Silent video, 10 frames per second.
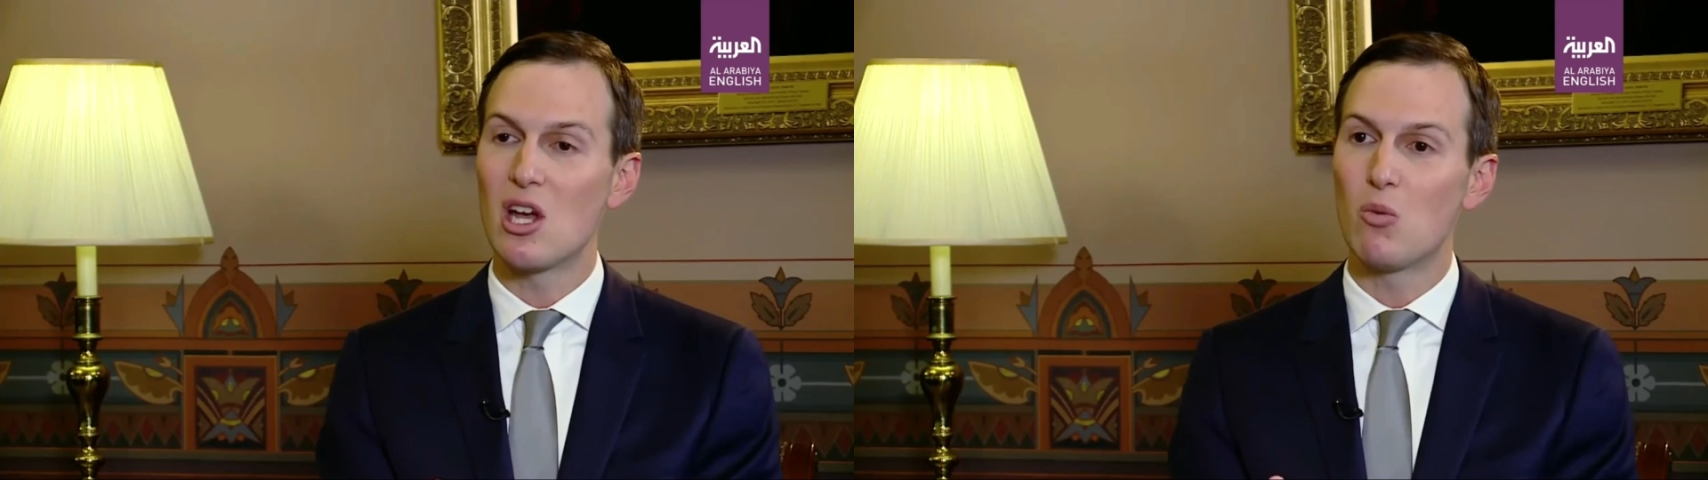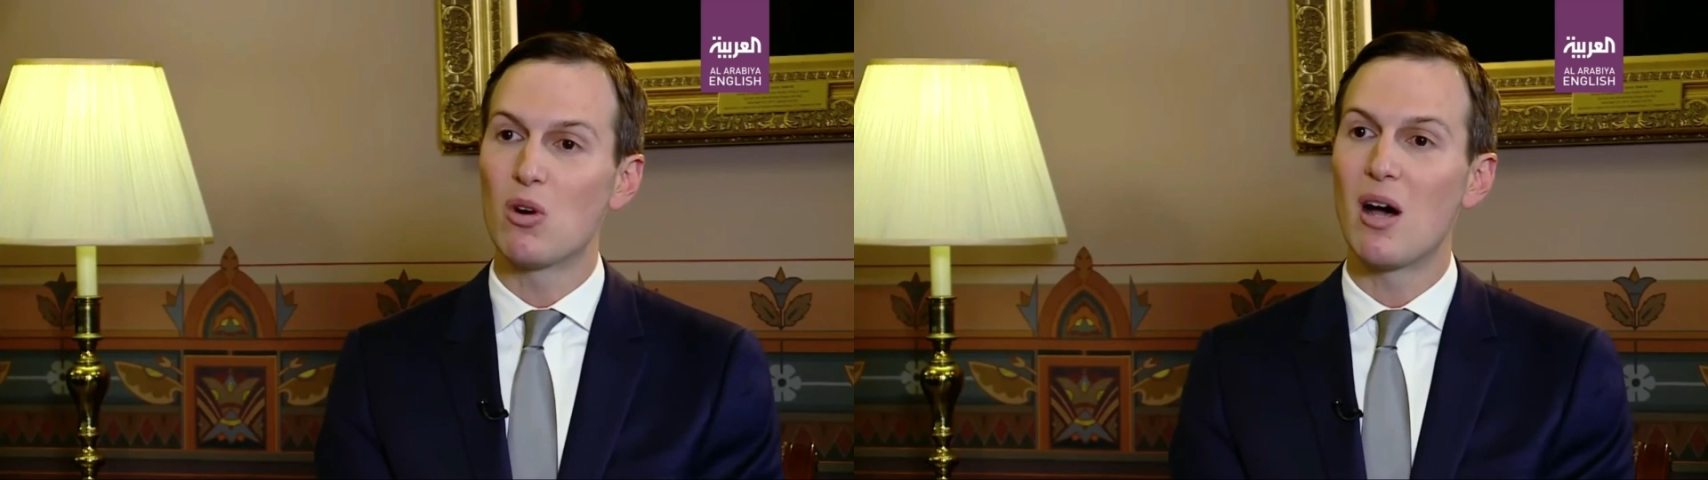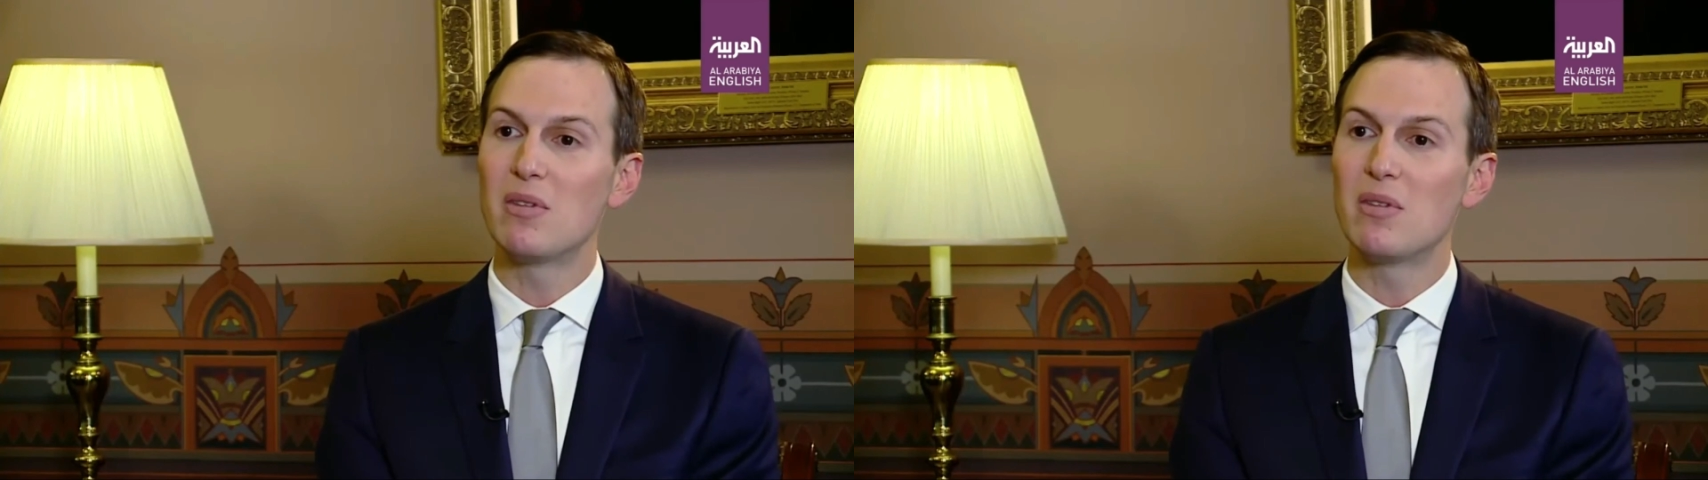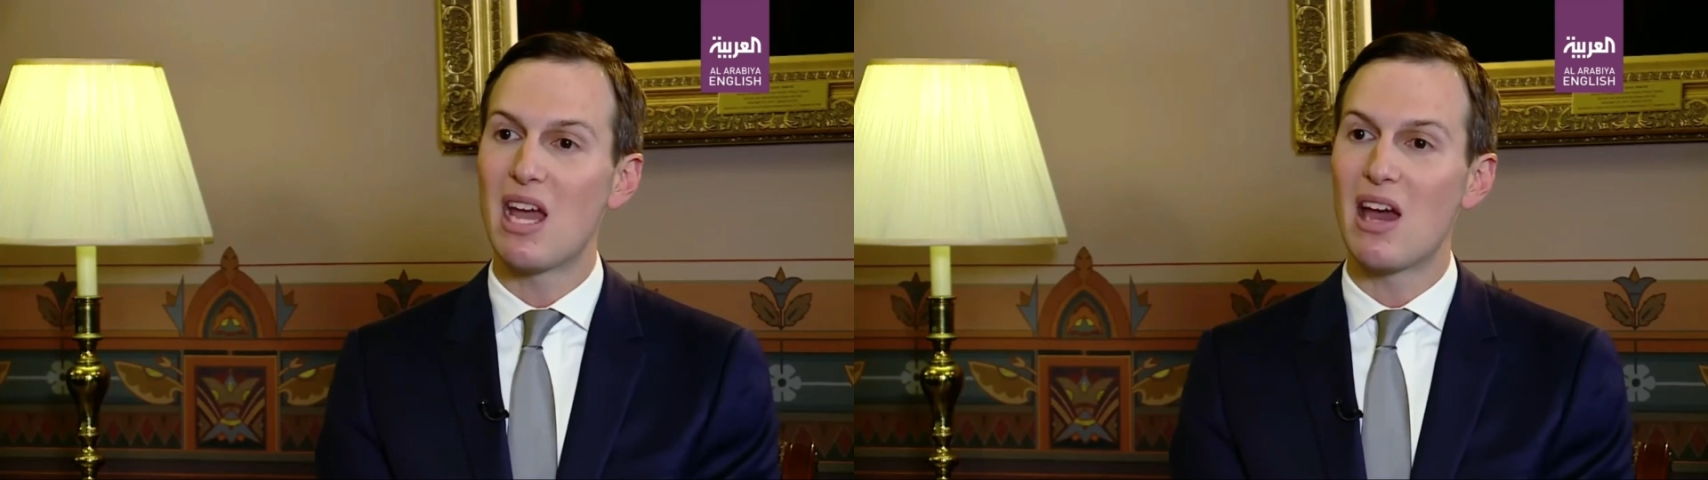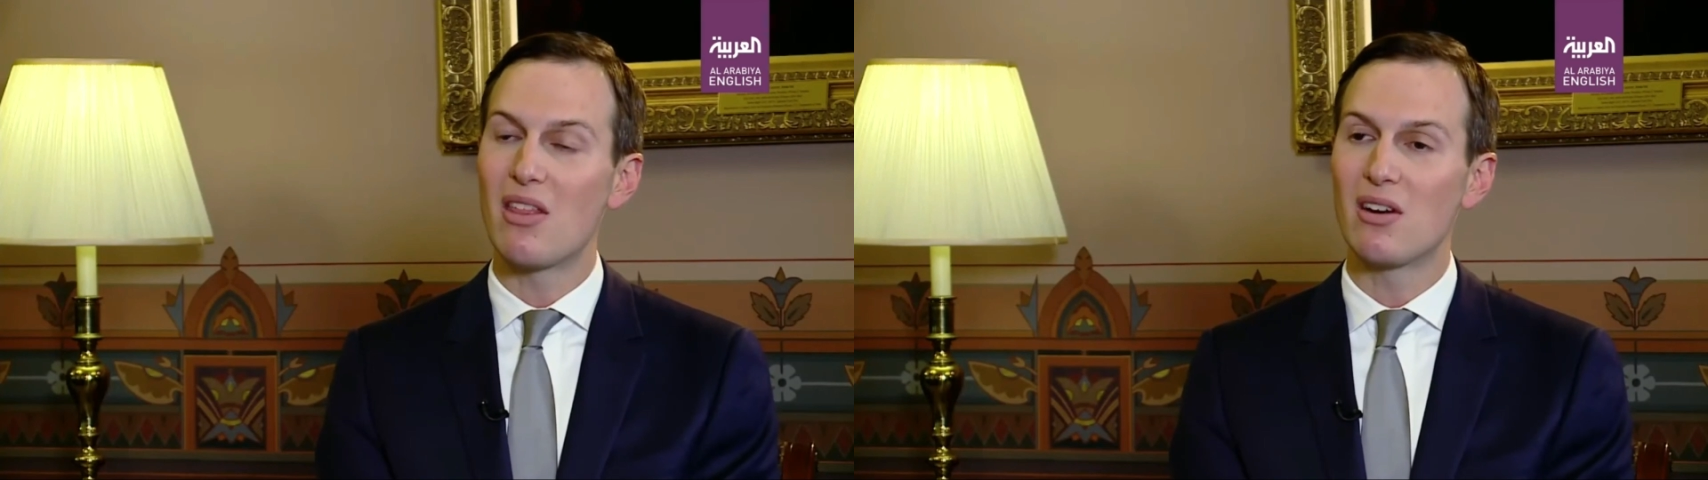will come
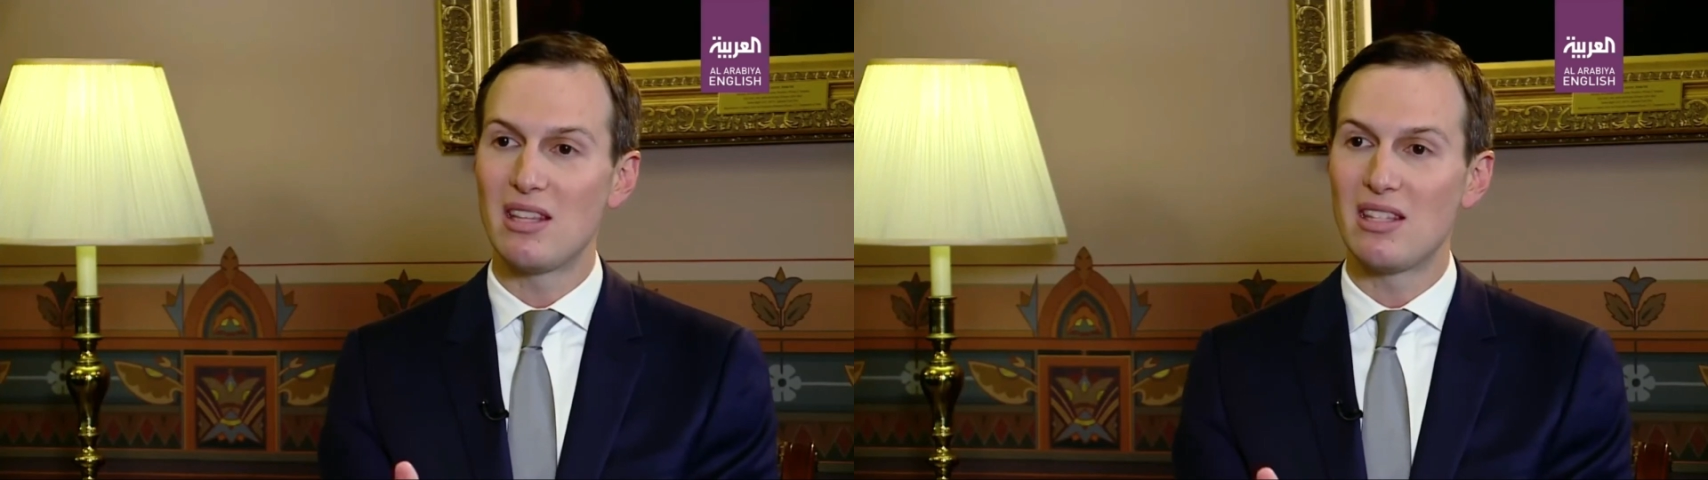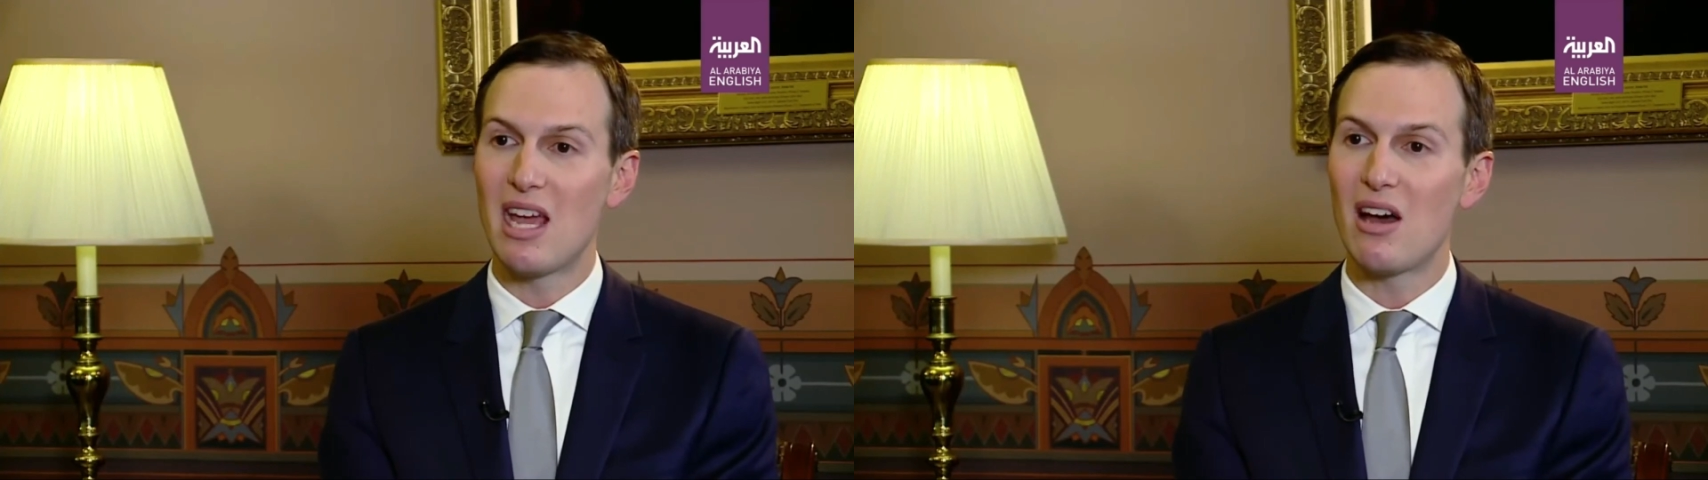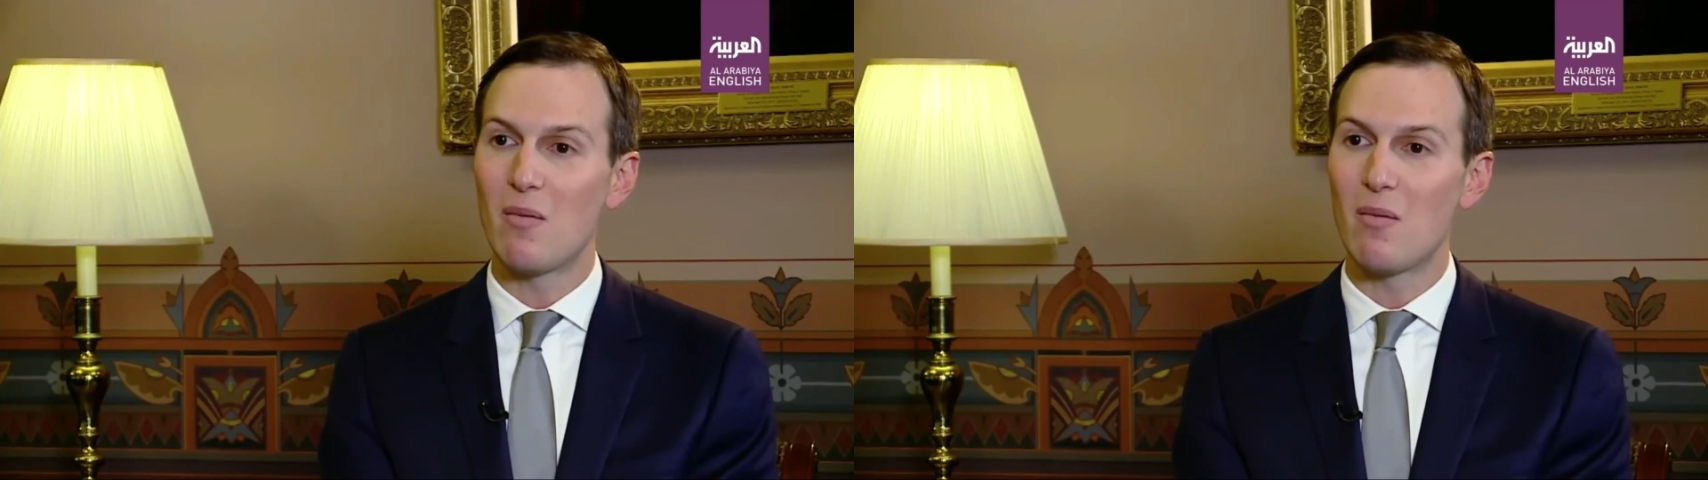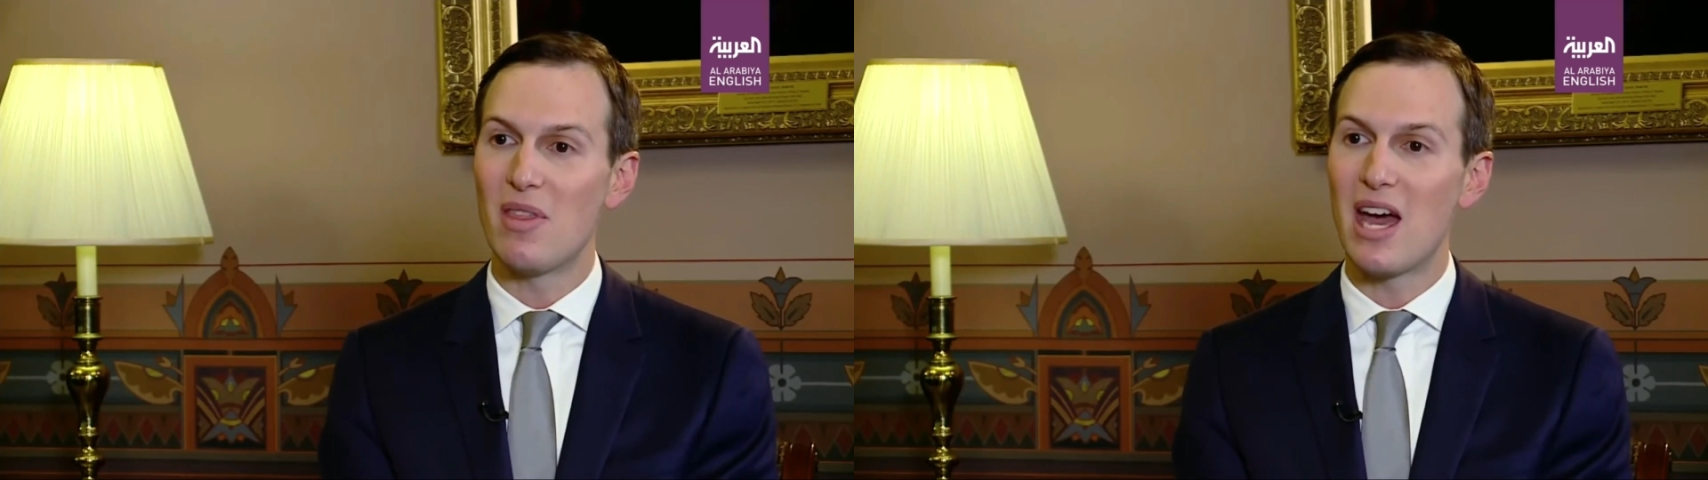together and tell them